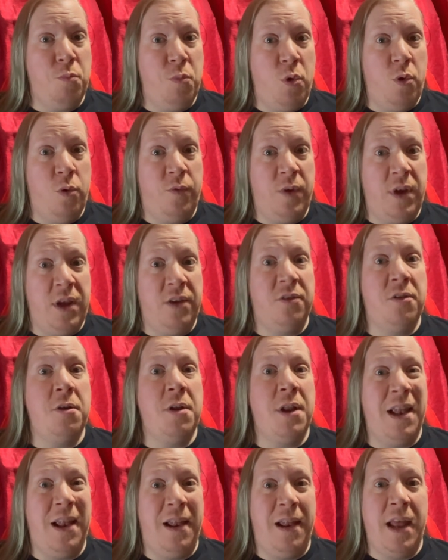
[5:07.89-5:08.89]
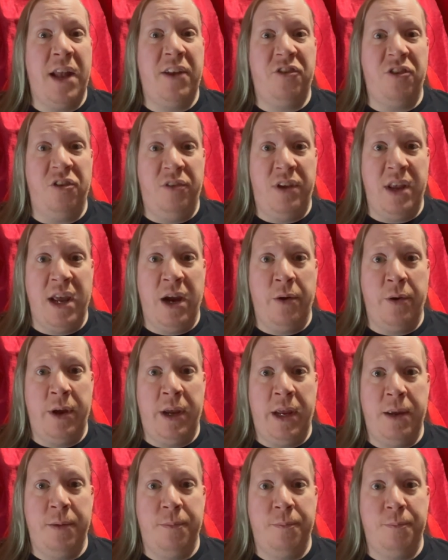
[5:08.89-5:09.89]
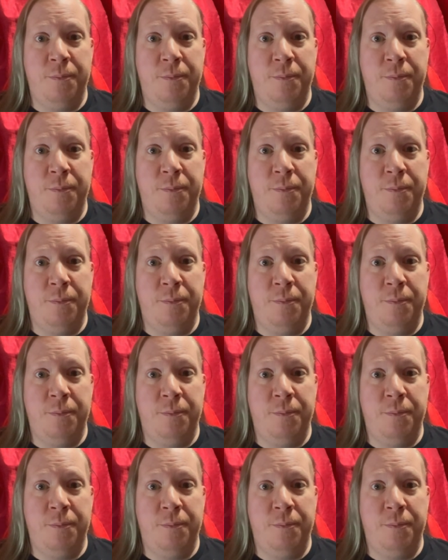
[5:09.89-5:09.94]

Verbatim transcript: movies legendary.